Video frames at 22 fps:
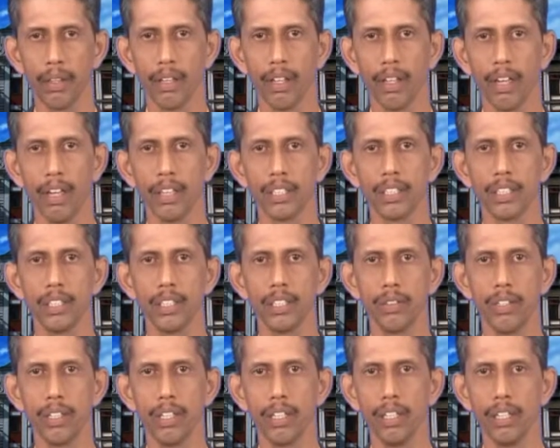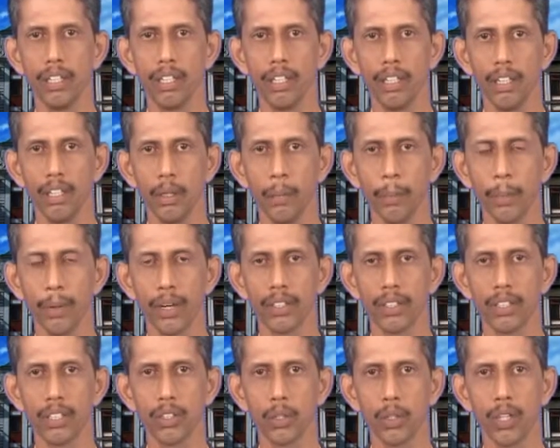Hence, it is very
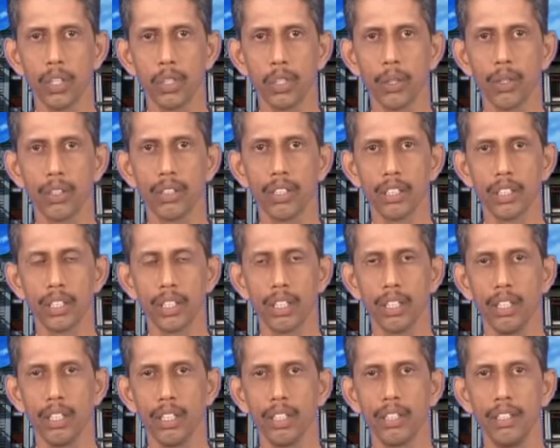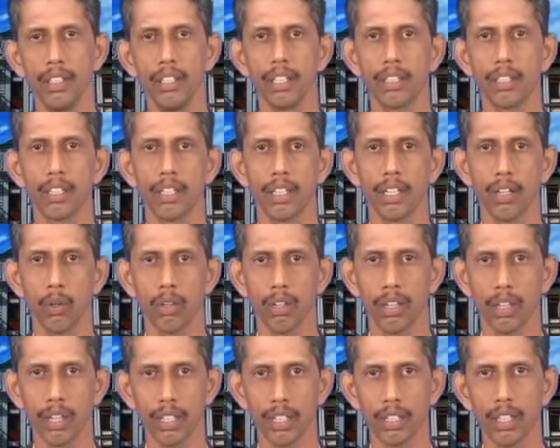important to ensure that the
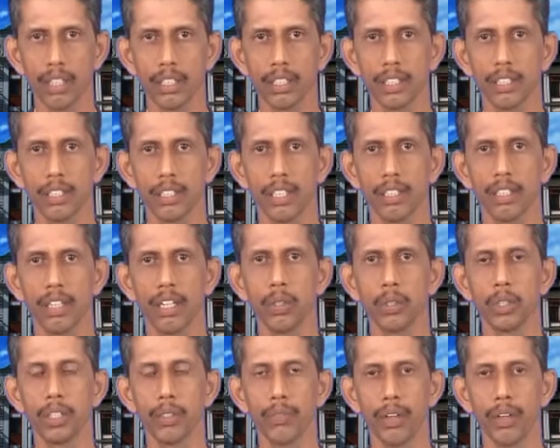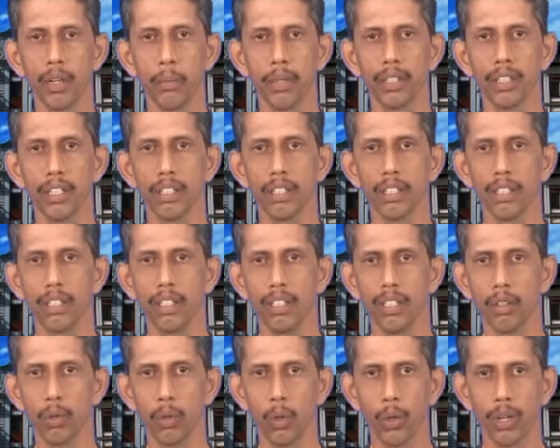contents that are used for making
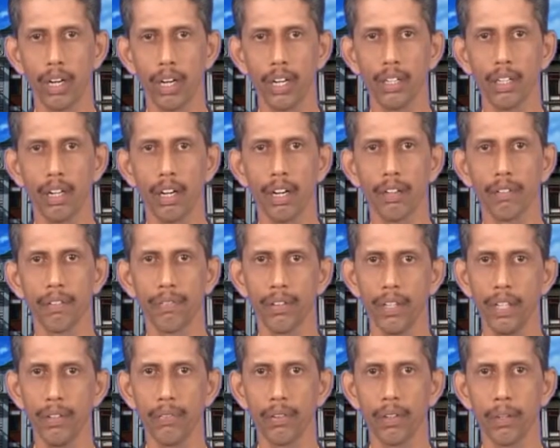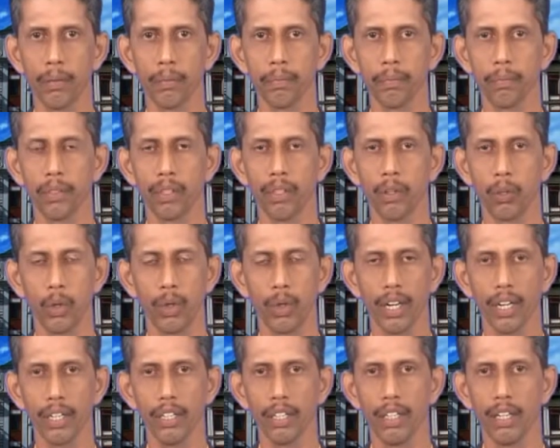chloride are free from
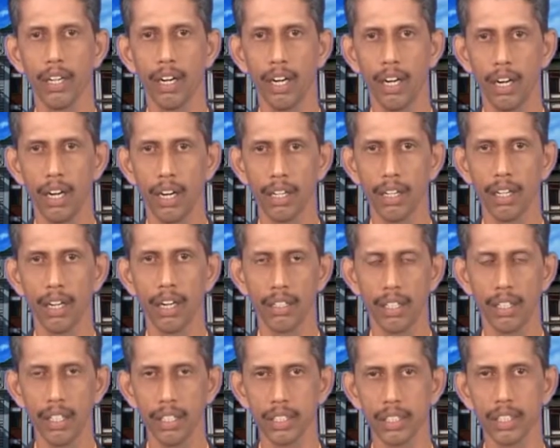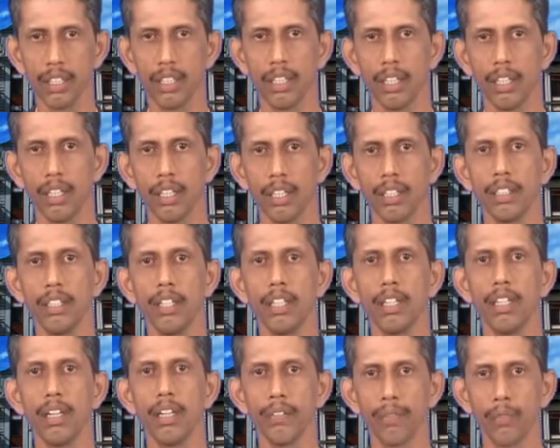chloride, or at least
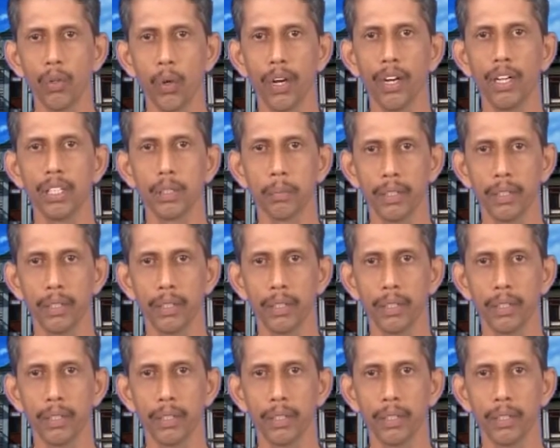if chloride is